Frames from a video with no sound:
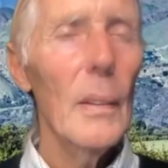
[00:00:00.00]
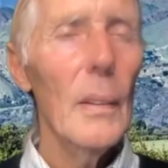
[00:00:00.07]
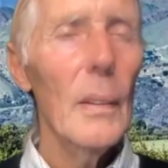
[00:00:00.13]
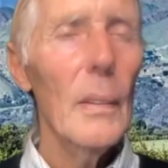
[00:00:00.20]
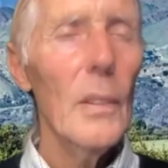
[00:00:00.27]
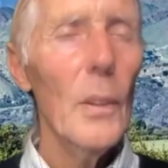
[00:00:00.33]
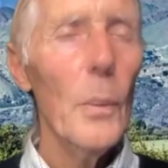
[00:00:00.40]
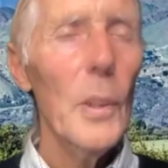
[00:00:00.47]

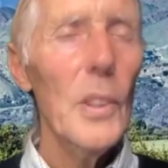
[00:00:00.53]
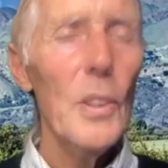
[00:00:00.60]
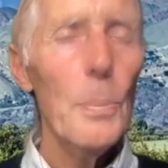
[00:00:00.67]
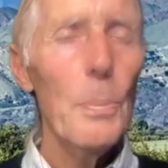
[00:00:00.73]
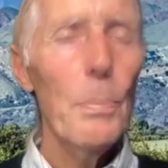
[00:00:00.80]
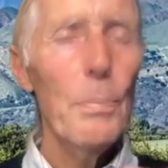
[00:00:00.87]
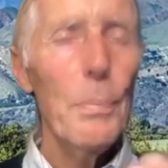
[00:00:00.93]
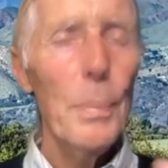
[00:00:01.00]
So we're just
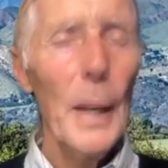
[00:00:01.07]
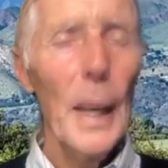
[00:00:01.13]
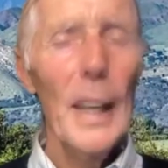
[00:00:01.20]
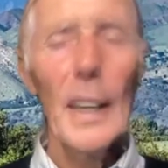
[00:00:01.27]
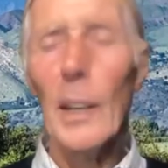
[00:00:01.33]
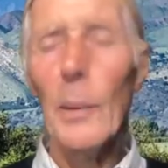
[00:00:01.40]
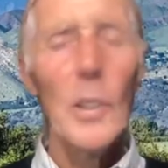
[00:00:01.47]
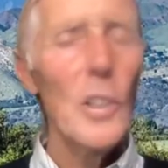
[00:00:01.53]

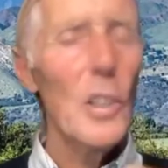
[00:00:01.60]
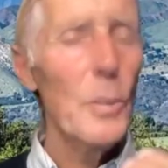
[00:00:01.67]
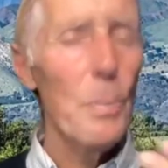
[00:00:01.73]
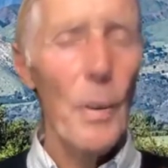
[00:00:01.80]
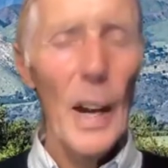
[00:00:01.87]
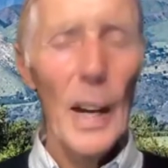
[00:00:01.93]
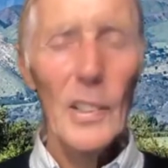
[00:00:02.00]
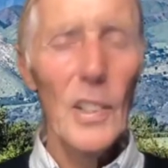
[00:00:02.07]
playing, we're just
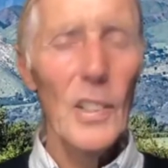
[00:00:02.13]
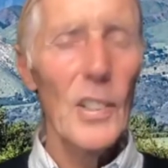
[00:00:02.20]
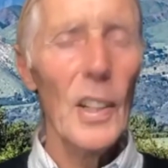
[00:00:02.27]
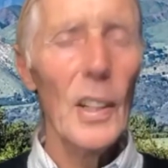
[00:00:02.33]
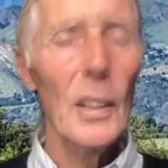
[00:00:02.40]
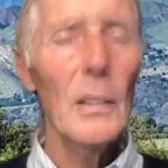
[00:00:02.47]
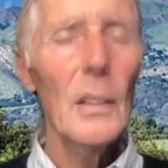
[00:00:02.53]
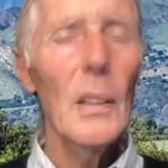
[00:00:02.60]

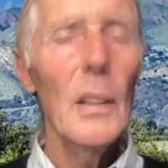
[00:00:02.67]
practicing